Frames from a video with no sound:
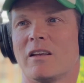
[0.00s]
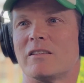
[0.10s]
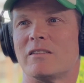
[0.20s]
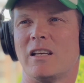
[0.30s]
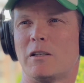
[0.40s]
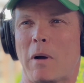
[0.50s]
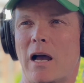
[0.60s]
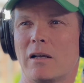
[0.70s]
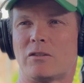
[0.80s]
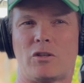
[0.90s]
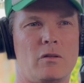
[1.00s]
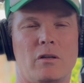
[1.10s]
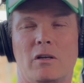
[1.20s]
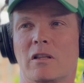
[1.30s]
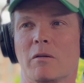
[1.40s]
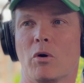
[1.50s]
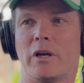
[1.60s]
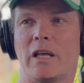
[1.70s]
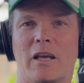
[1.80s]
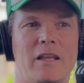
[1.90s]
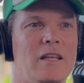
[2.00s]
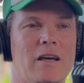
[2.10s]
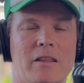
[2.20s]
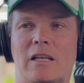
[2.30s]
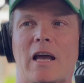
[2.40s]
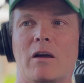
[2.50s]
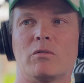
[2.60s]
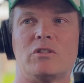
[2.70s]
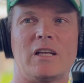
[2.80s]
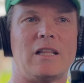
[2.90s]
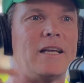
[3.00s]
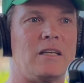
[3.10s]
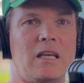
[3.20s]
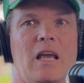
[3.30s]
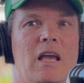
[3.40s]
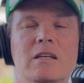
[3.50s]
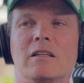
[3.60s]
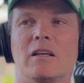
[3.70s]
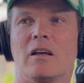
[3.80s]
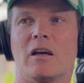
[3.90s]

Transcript: $6, 2:30 in the morning, and the other day I was jet lagged again,